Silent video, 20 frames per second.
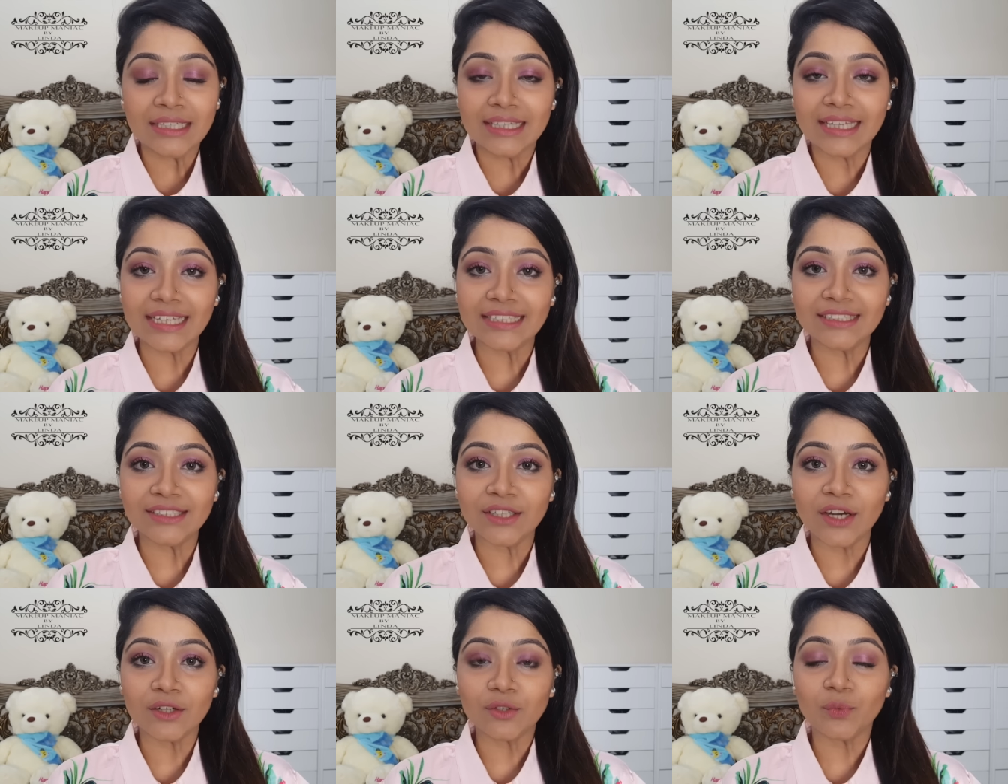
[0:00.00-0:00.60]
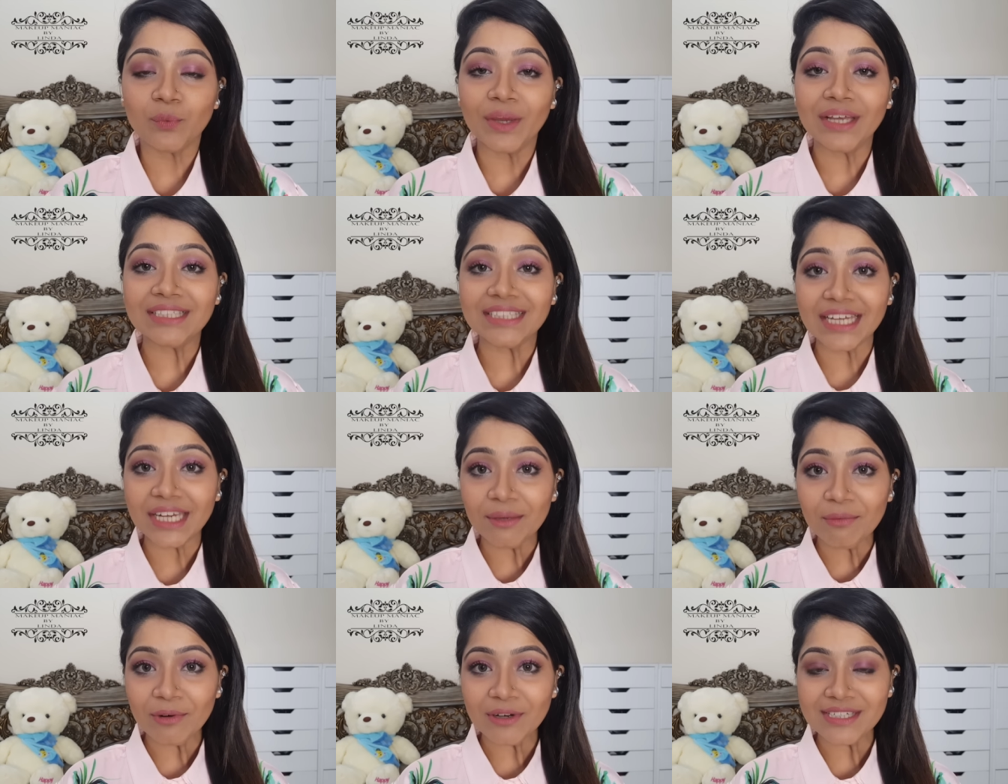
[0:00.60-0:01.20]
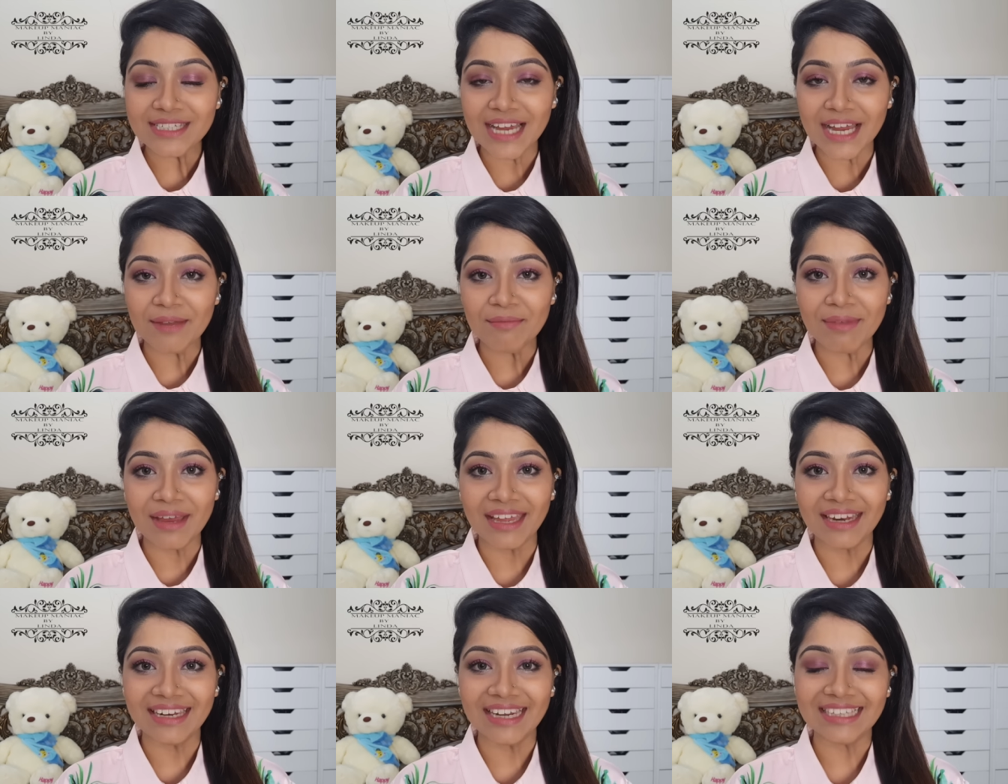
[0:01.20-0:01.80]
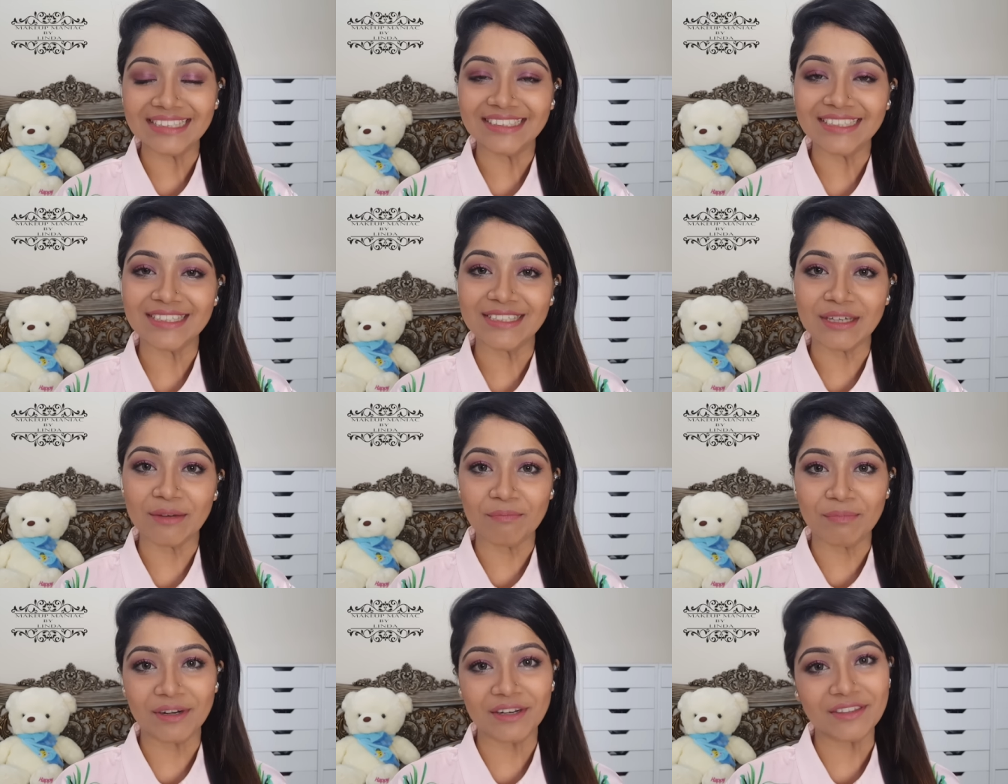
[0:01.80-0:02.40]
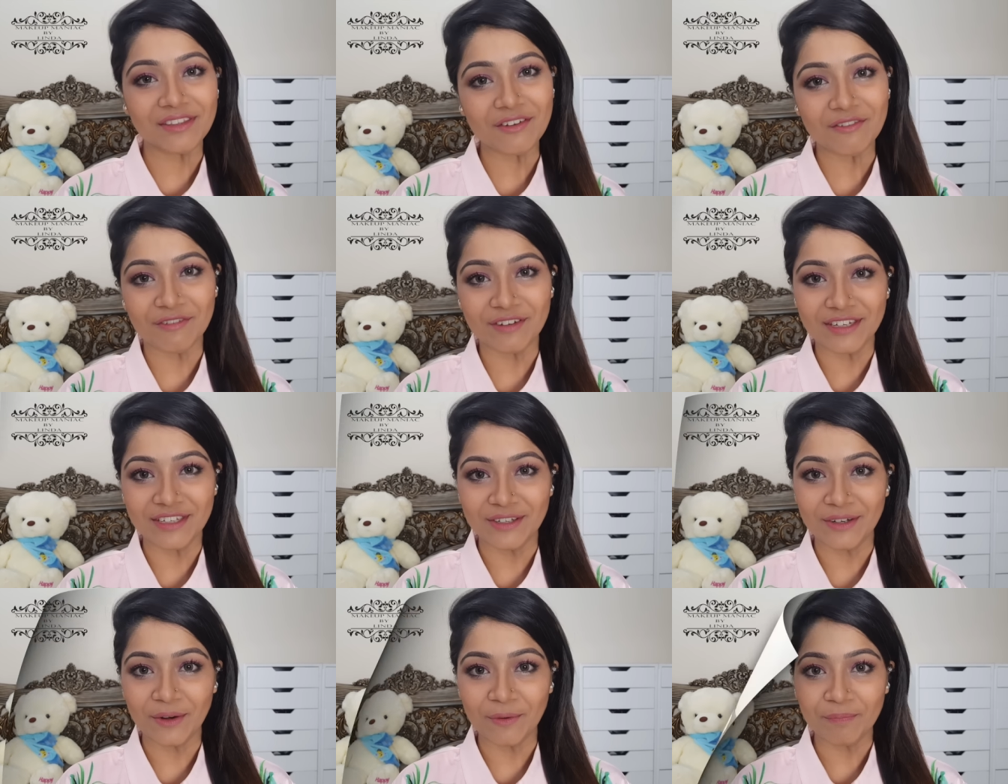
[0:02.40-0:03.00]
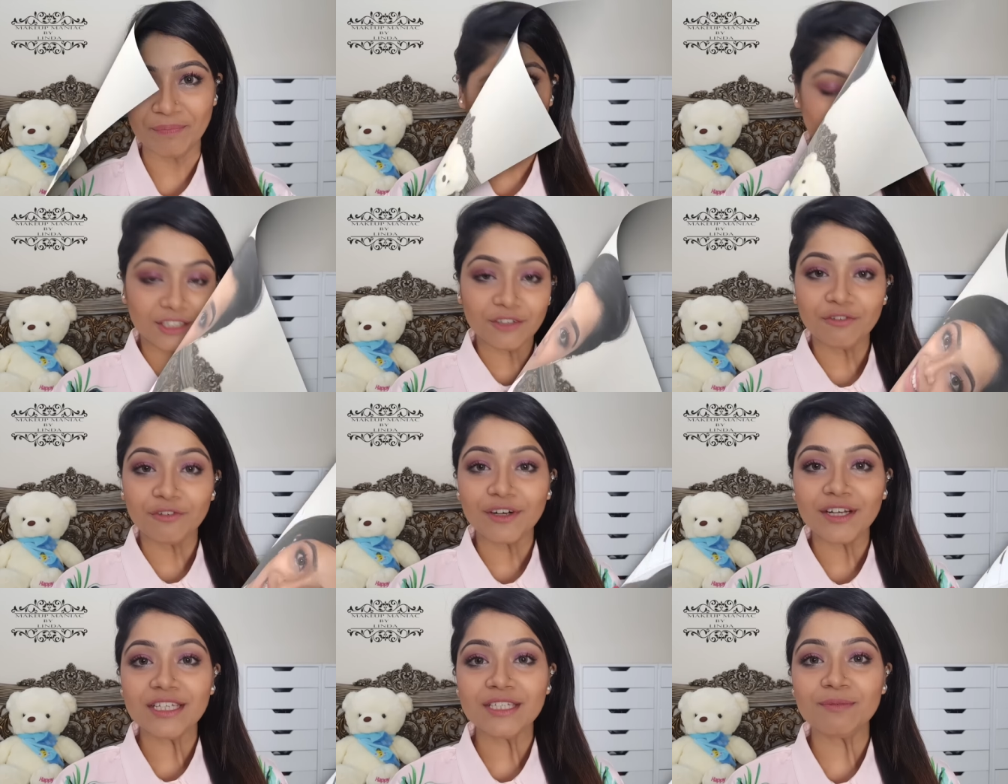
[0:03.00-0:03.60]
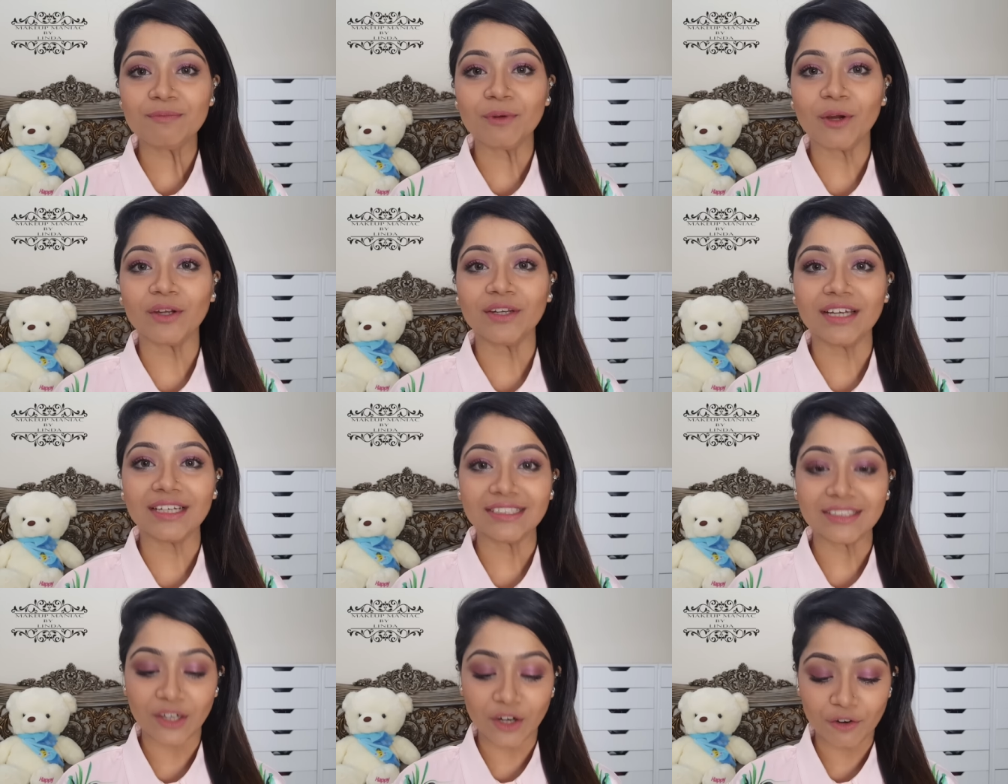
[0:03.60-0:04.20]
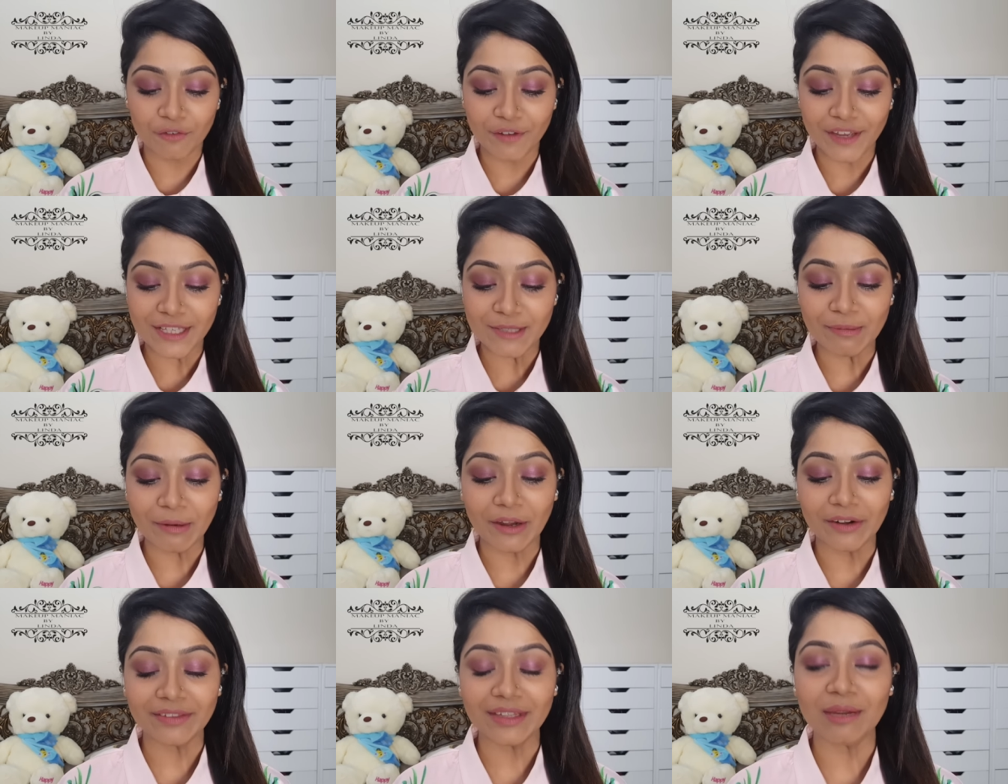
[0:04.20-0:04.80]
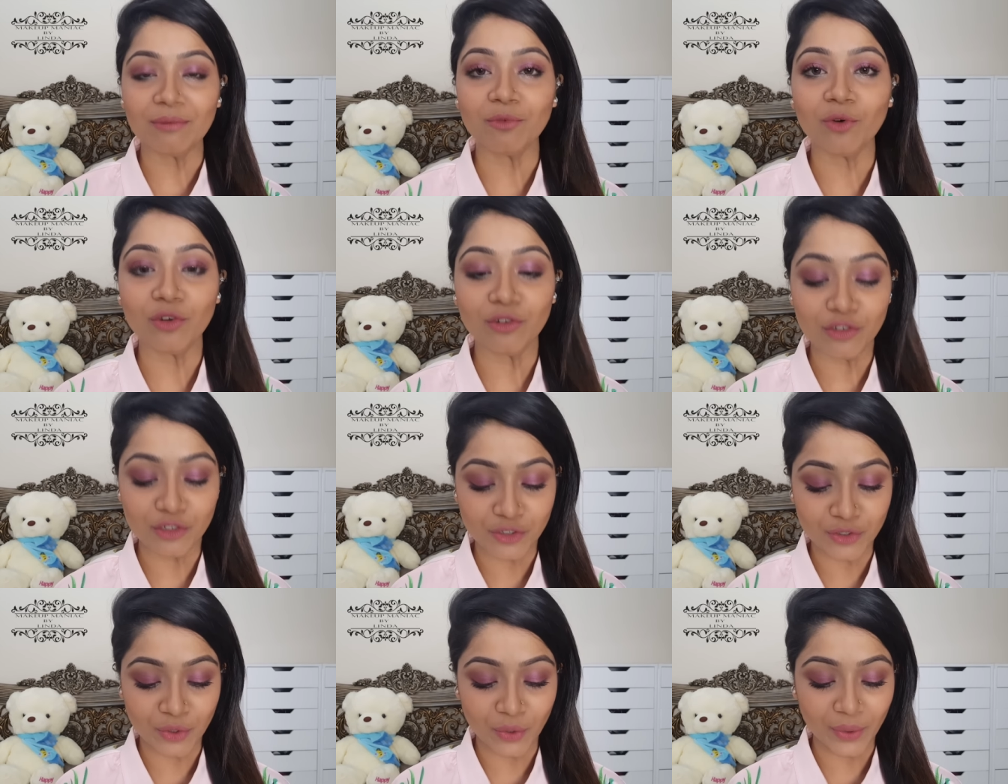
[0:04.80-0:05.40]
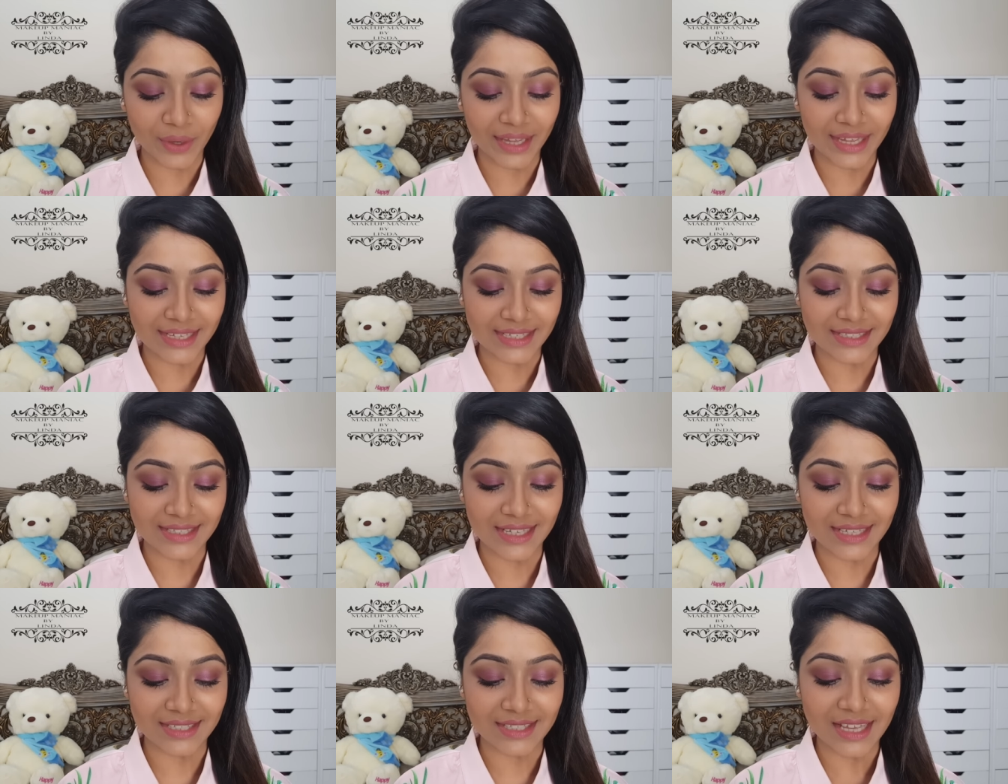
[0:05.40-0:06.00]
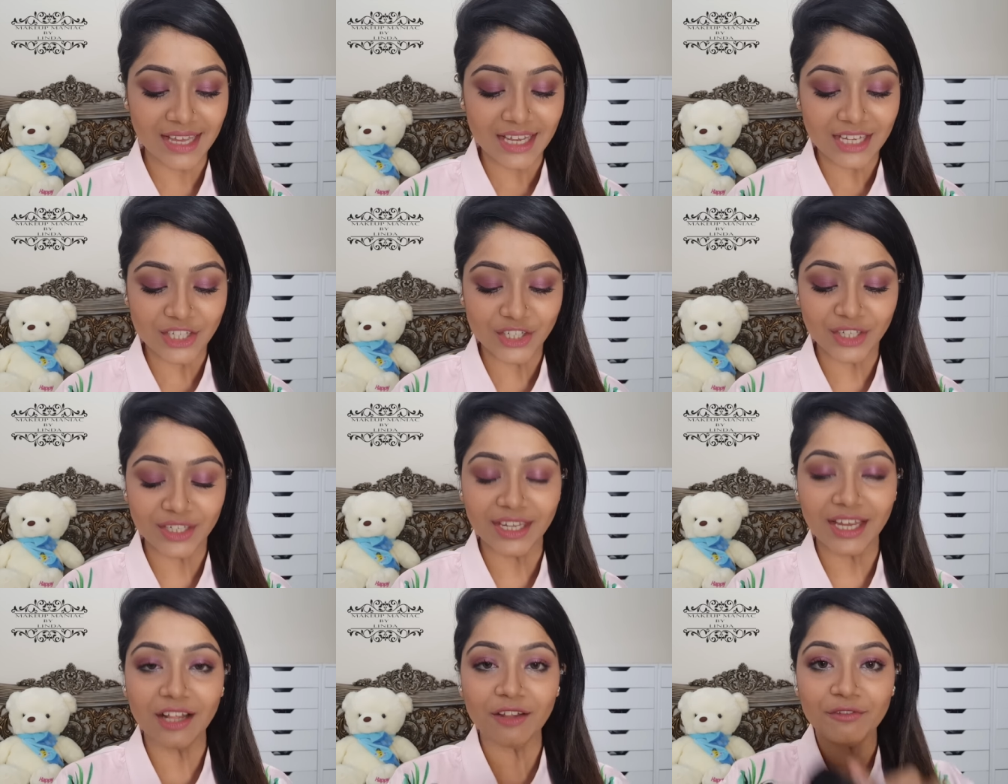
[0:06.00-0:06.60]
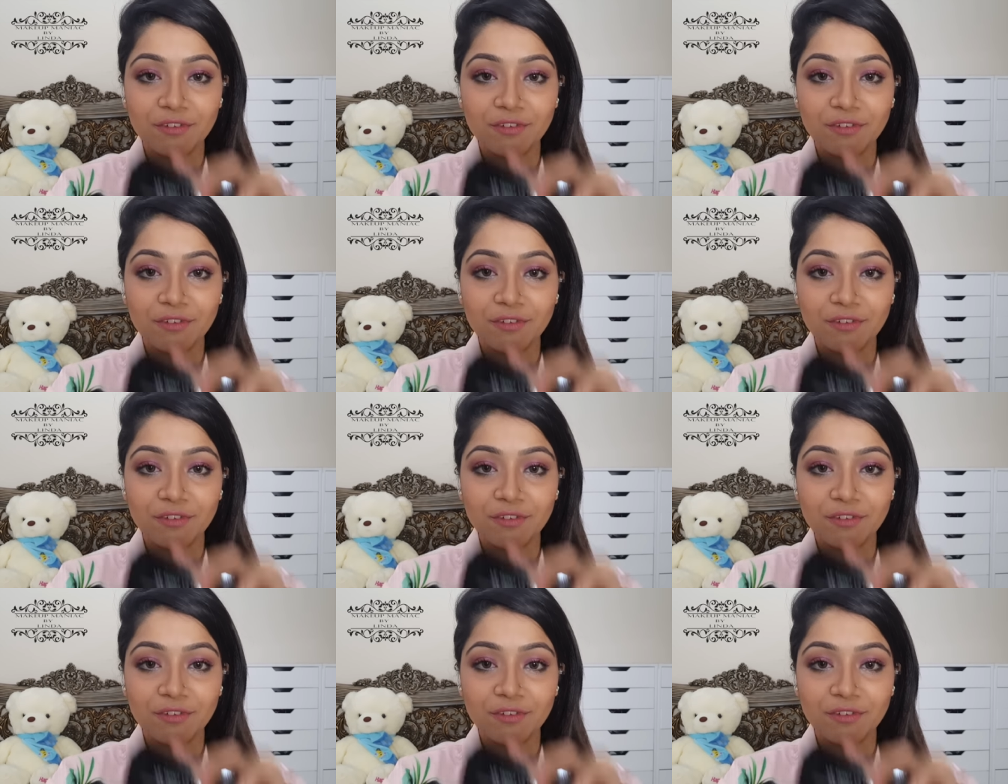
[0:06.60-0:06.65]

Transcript: Let's not waste any more time and let's just jump into the video. The first product or face powder that I'm going to show is this Chanel